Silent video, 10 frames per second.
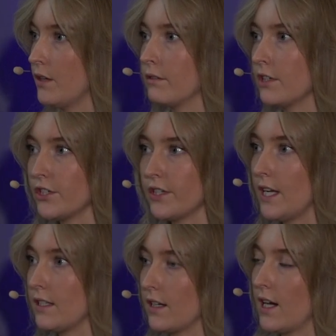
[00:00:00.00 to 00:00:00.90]

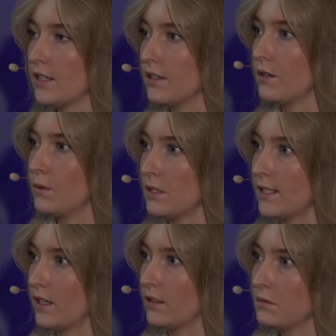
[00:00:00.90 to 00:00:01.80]
universities and high schools?
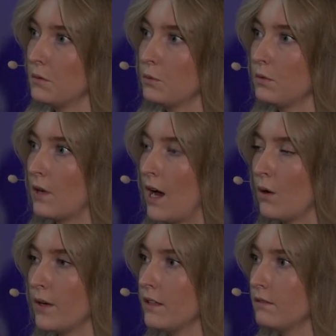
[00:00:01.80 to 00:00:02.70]
And
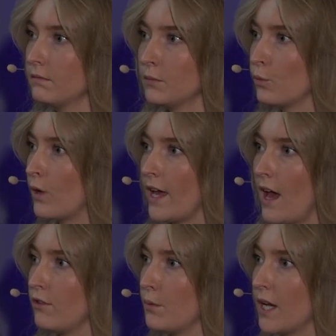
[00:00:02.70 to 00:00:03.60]
why
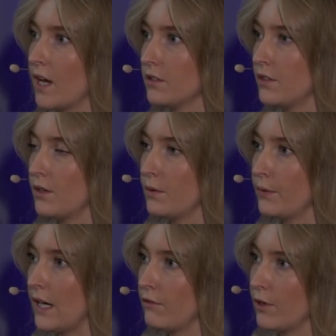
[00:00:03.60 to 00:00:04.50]
have you begun to
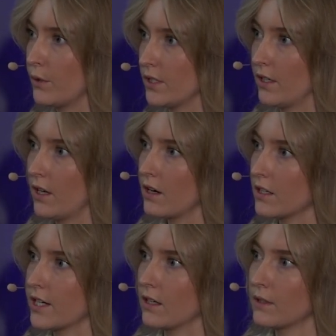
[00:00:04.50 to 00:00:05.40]
really focus on younger
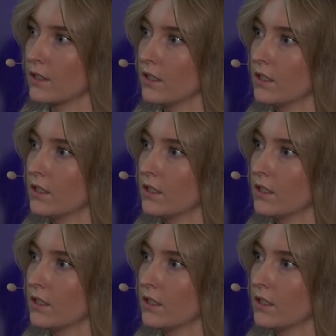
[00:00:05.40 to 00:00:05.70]
children?